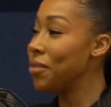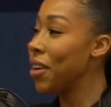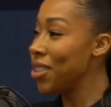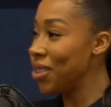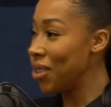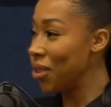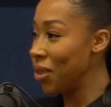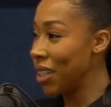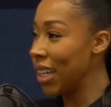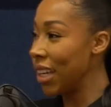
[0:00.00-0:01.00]
a fashion
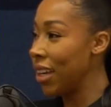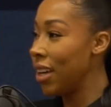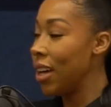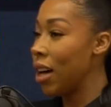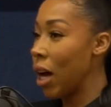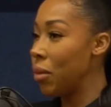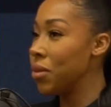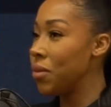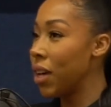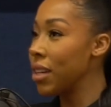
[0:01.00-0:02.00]
degree, I
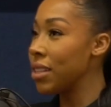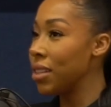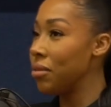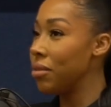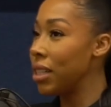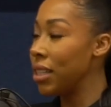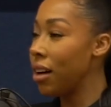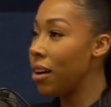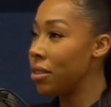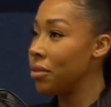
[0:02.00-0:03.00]
was finding it really
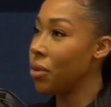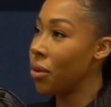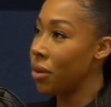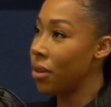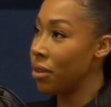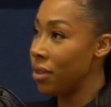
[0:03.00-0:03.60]
hard for